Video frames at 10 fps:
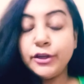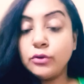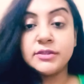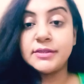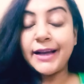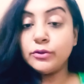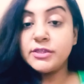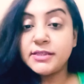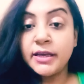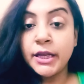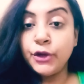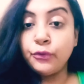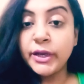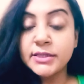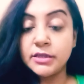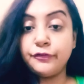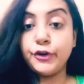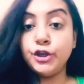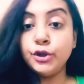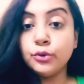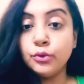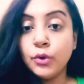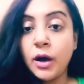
don't see any reason for you,